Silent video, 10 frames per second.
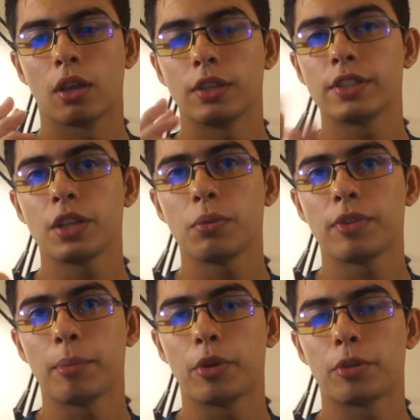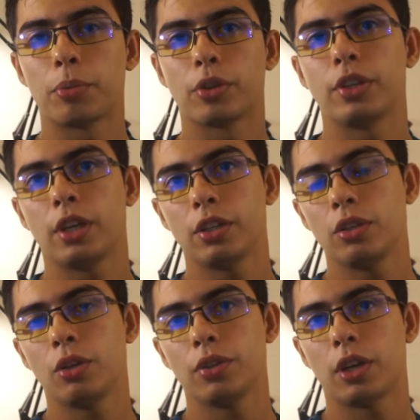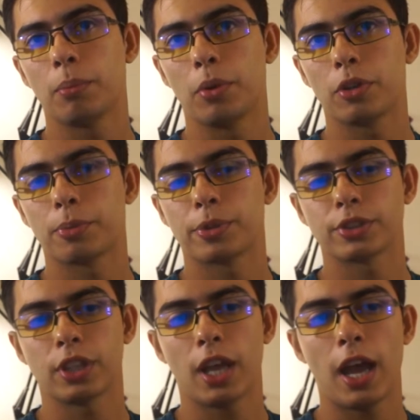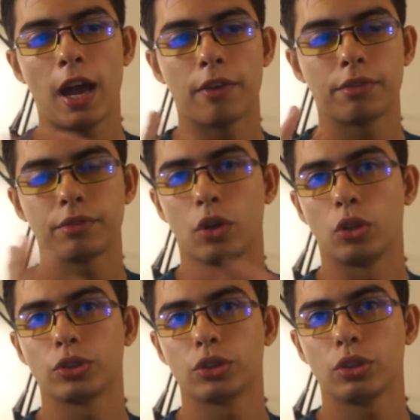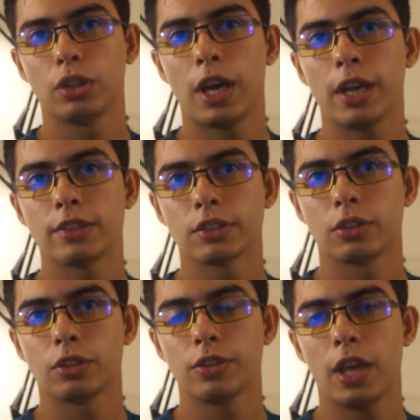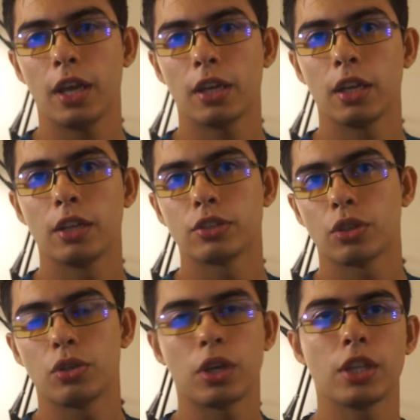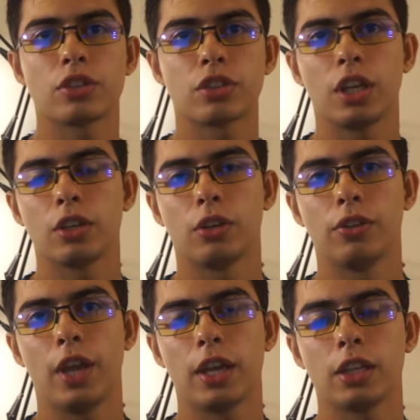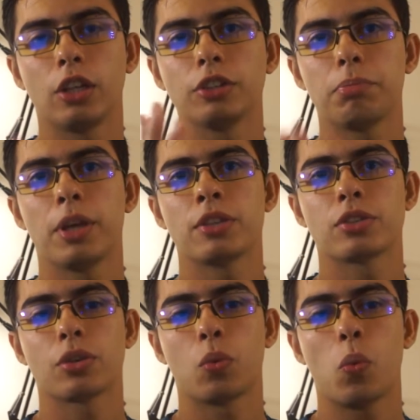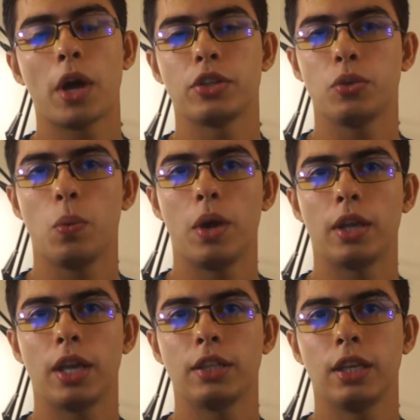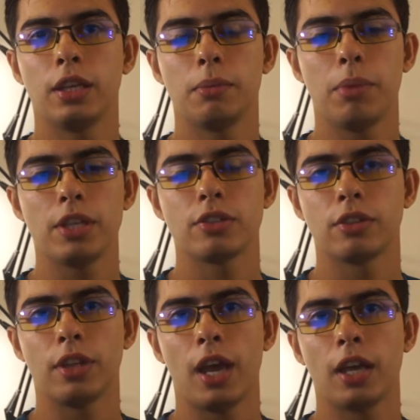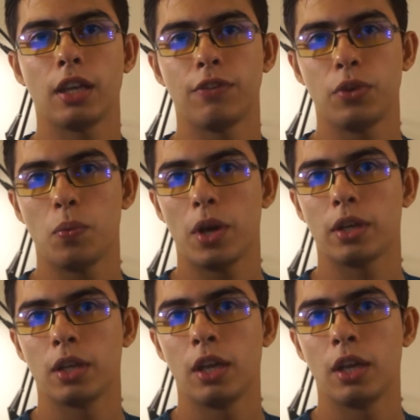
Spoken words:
let's say with a motherboard, there are motherboards that have also lights and all that, so you can trade all that. It all depends what you want, and then based on that, if you want